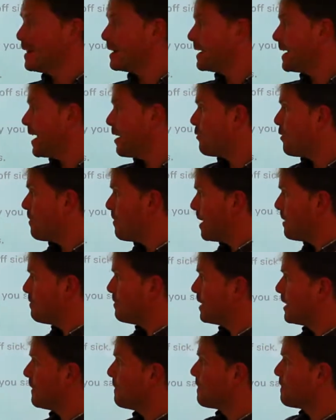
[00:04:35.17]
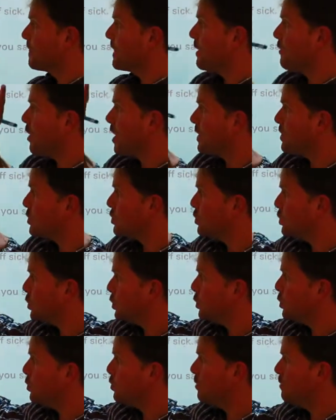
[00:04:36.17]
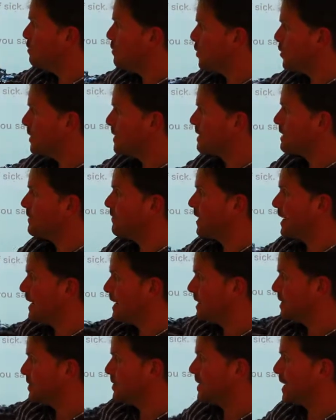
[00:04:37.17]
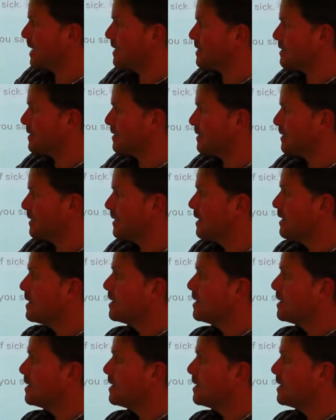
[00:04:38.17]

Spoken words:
Now remember, there are 2 points for each section.